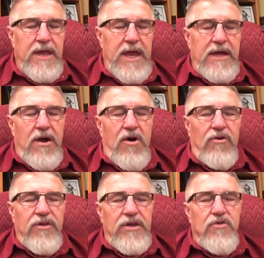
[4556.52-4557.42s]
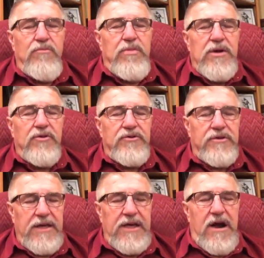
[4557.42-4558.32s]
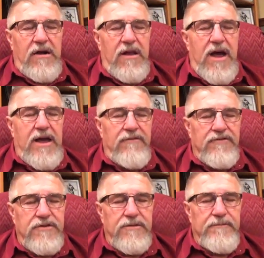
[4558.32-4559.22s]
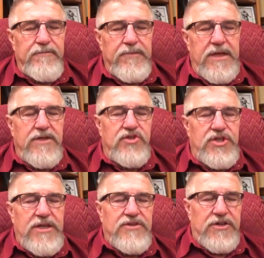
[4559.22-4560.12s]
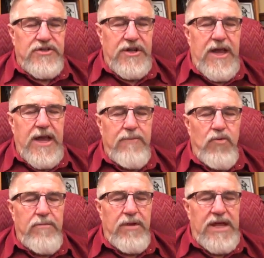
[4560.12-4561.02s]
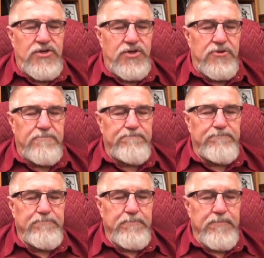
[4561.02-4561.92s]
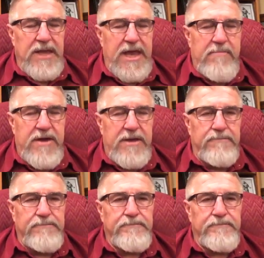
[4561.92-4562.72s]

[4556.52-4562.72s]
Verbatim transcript: and all that you built in our lives. In Jesus' name, we bless you. Amen.